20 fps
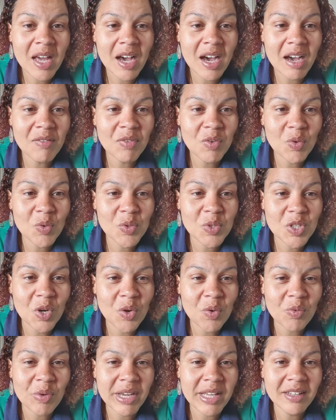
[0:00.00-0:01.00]
I've also
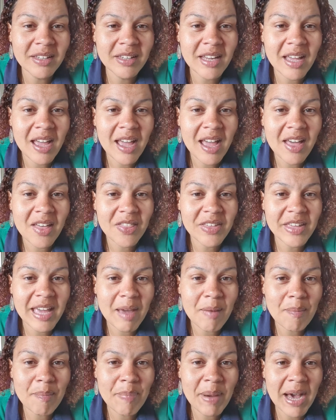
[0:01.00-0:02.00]
written the
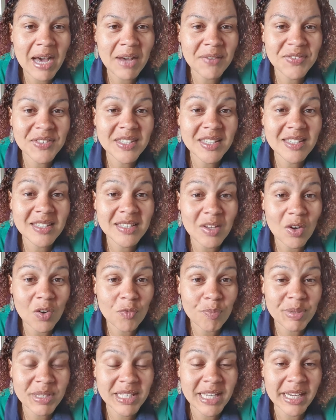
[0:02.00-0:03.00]
Empaths
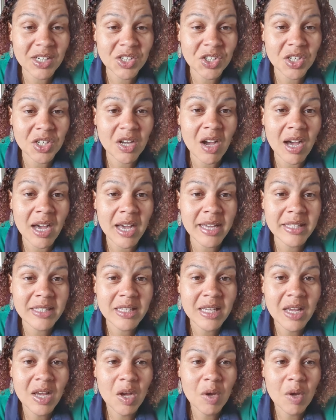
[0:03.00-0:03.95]
Self-Protection Guide,